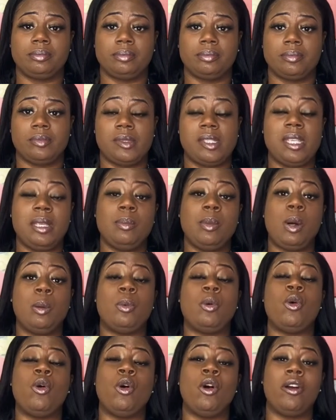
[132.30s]

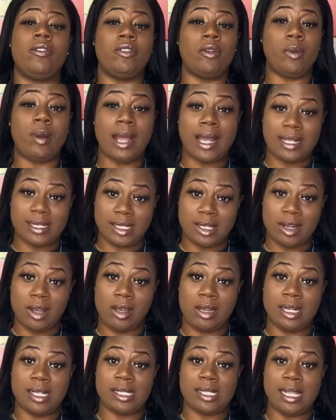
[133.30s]
T-Mobile or Verizon all
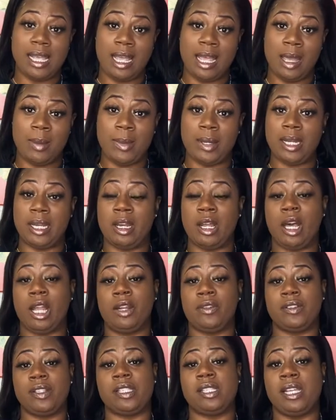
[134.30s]
this time, and then all
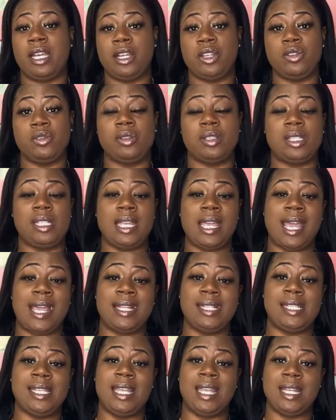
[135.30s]
of a sudden you see
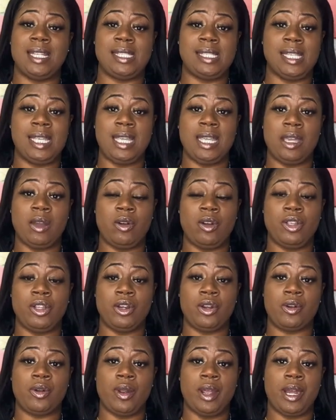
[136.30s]
AT&T on your
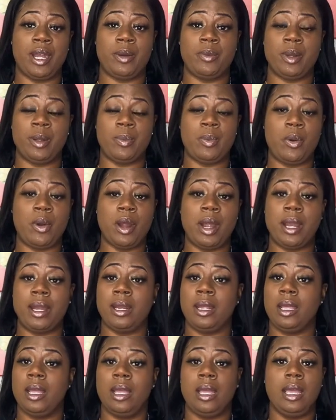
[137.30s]
credit report,
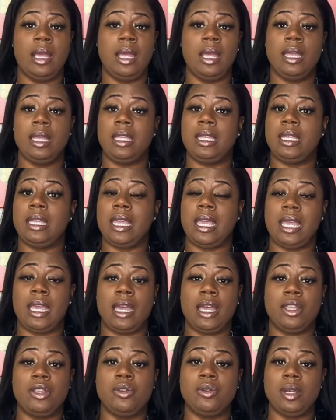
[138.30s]
yeah,
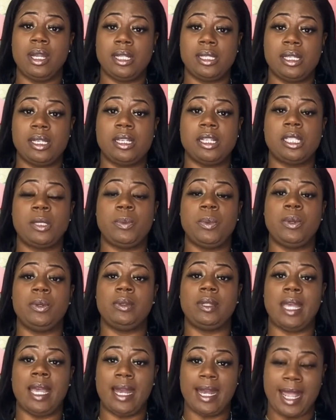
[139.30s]
you need to dispute
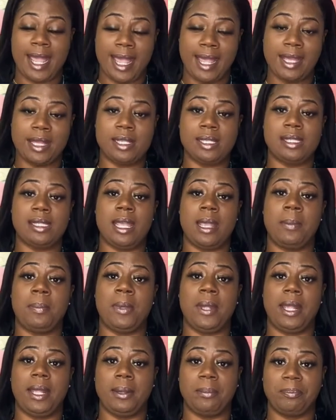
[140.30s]
that
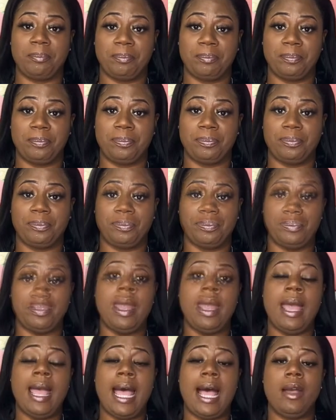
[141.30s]
ASAP.
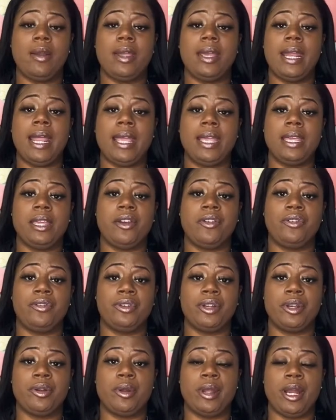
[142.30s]
How can I get a
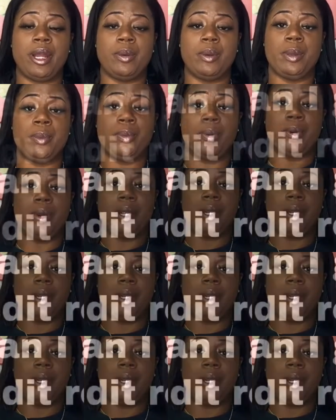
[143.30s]
free credit report?